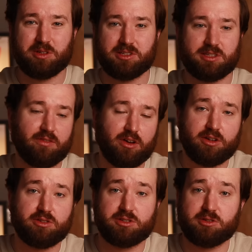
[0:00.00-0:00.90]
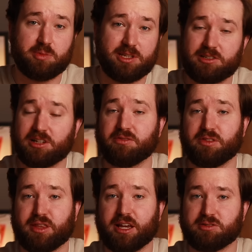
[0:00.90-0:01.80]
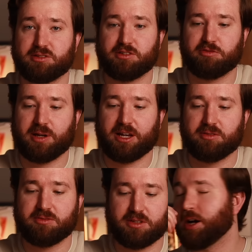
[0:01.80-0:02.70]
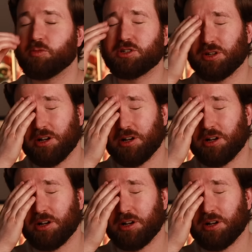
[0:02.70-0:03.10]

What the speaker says: you to save hundreds or potentially even thousands of pounds. And we should